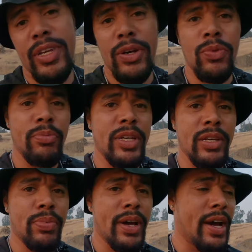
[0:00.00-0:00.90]
man, with
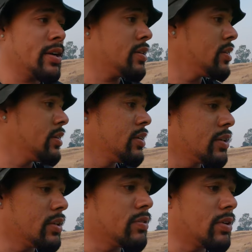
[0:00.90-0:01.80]
me and Paq.
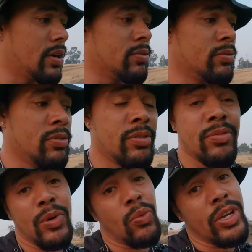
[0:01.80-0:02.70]
You know,
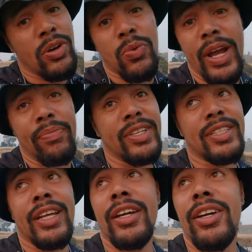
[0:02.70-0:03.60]
we gonna wrap
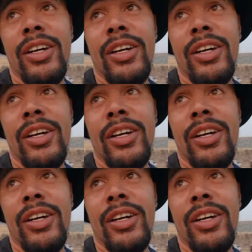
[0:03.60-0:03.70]
this thing